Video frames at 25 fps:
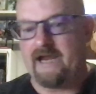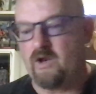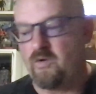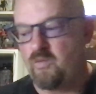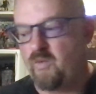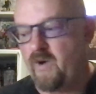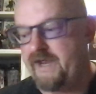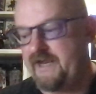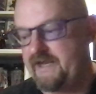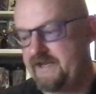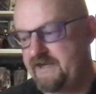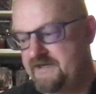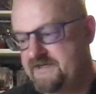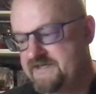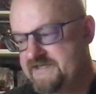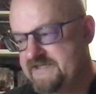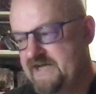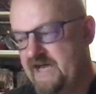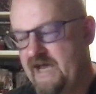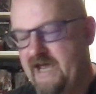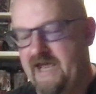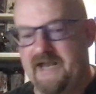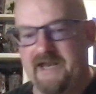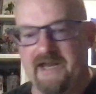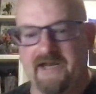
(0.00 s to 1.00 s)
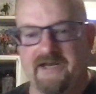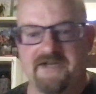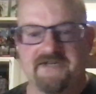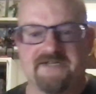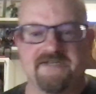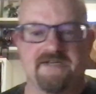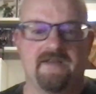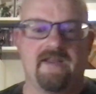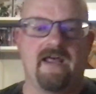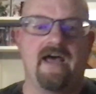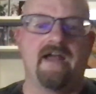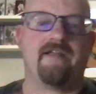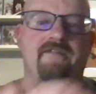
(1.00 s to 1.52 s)
and white inside, and it's a
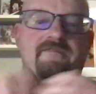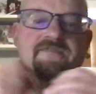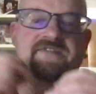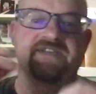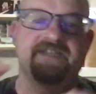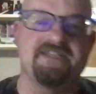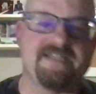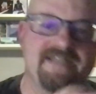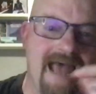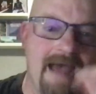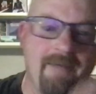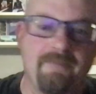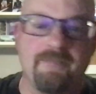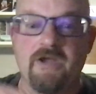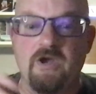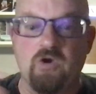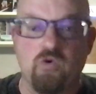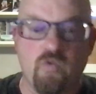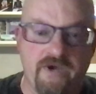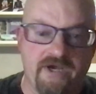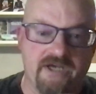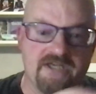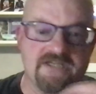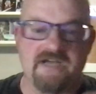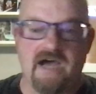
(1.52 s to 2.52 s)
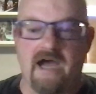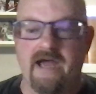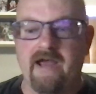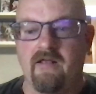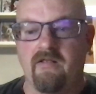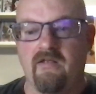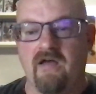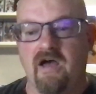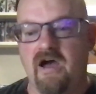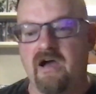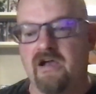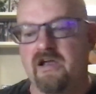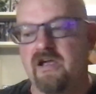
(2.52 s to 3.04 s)
lot of snappy, quick
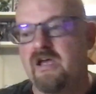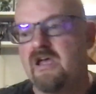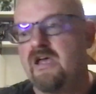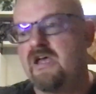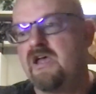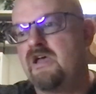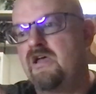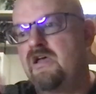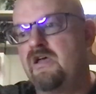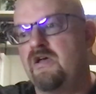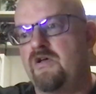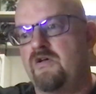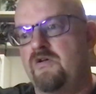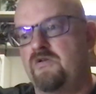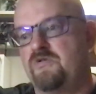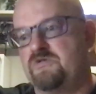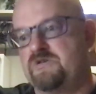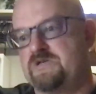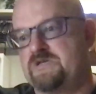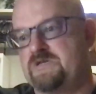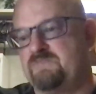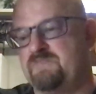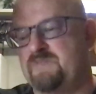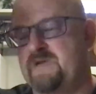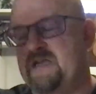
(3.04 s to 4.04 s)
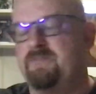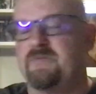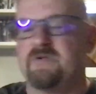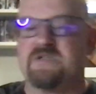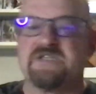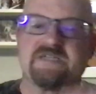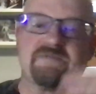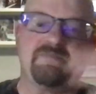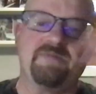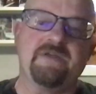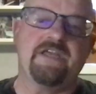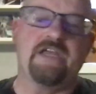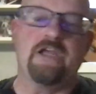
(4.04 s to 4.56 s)
dialogue people
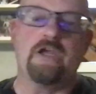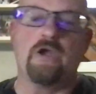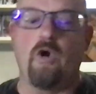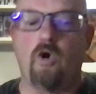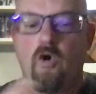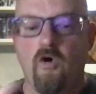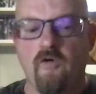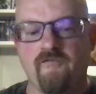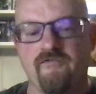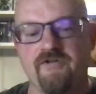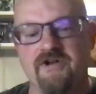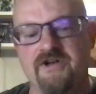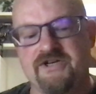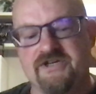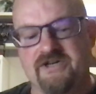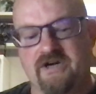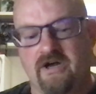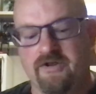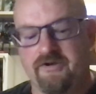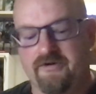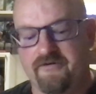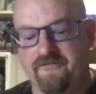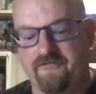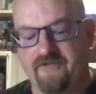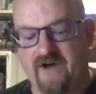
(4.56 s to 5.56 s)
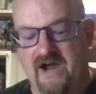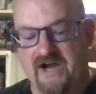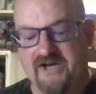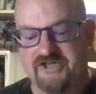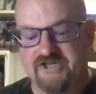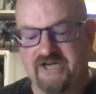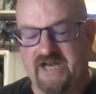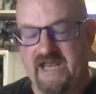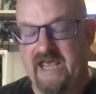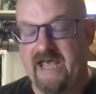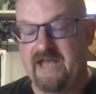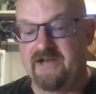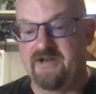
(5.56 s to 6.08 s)
speaking over each other and
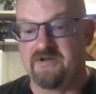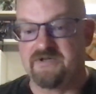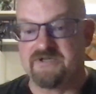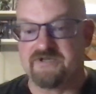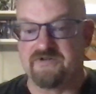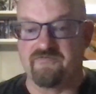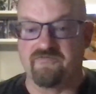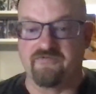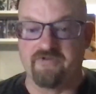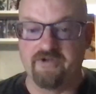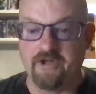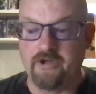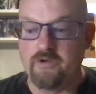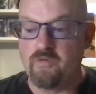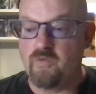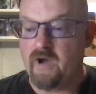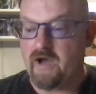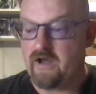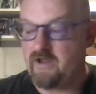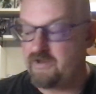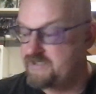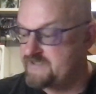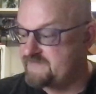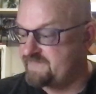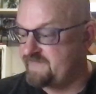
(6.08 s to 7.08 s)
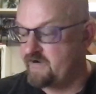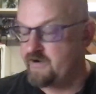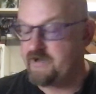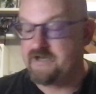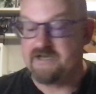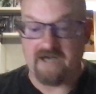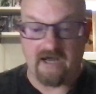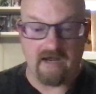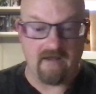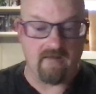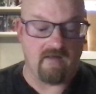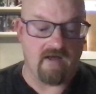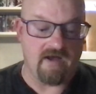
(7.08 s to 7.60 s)
fraction handles it really well it's very
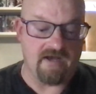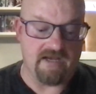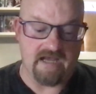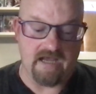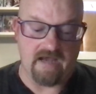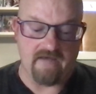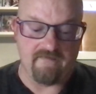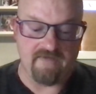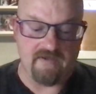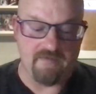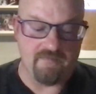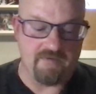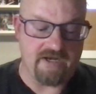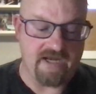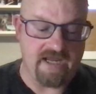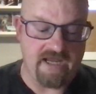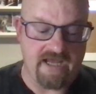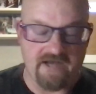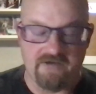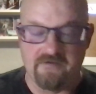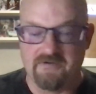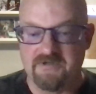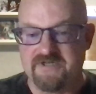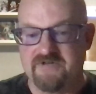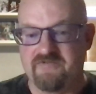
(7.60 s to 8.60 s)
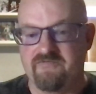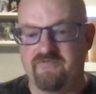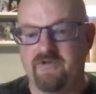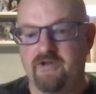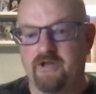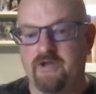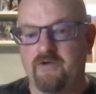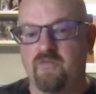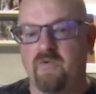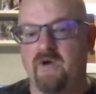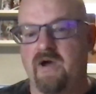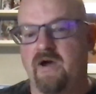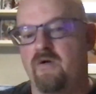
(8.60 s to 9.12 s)
dialogue heavy but he handles it
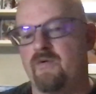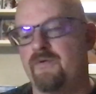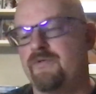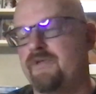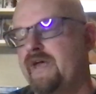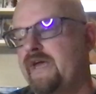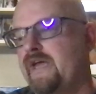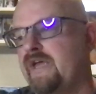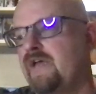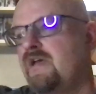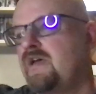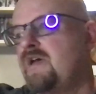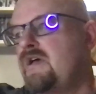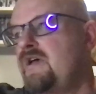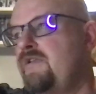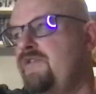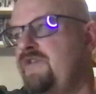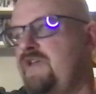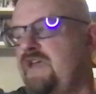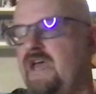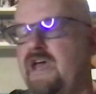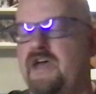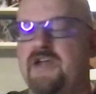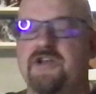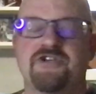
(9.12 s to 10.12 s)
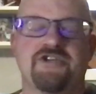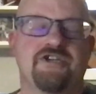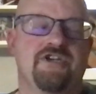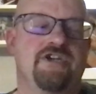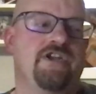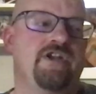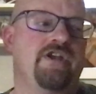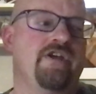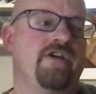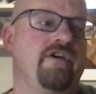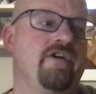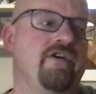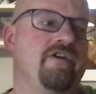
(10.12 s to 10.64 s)
really well with like the
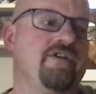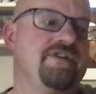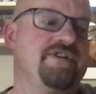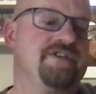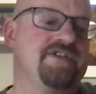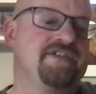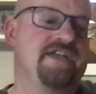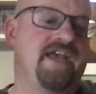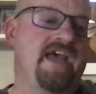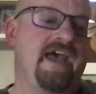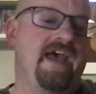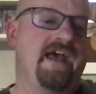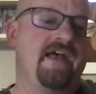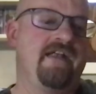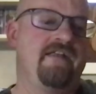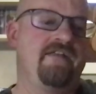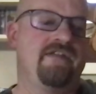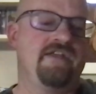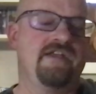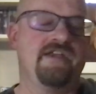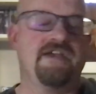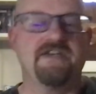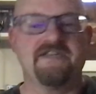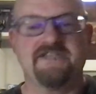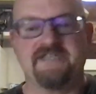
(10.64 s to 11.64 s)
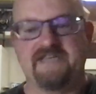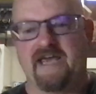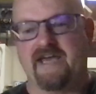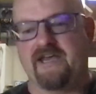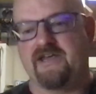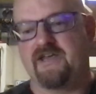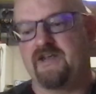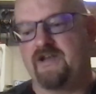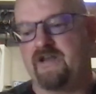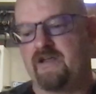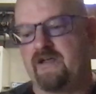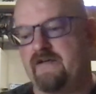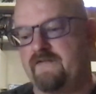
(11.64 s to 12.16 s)
engineers and the
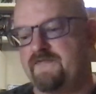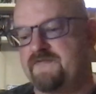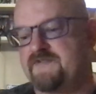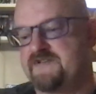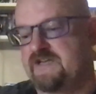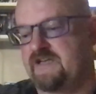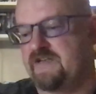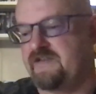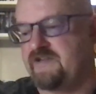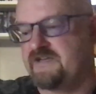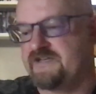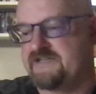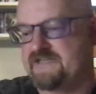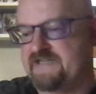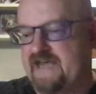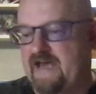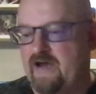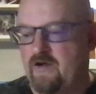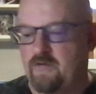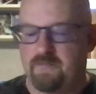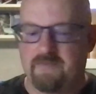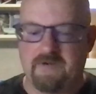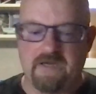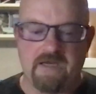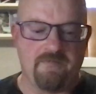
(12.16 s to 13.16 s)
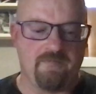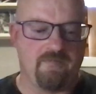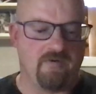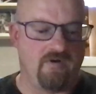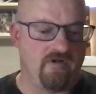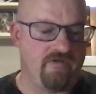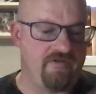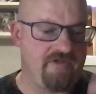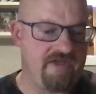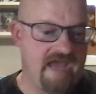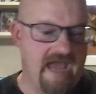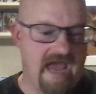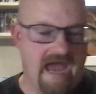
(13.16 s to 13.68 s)
executives and the sound people
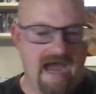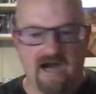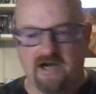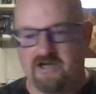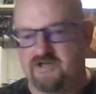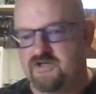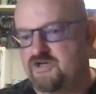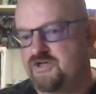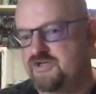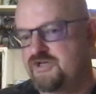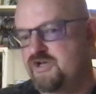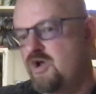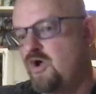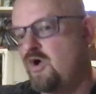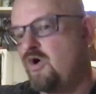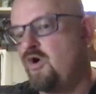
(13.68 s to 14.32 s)
and the actors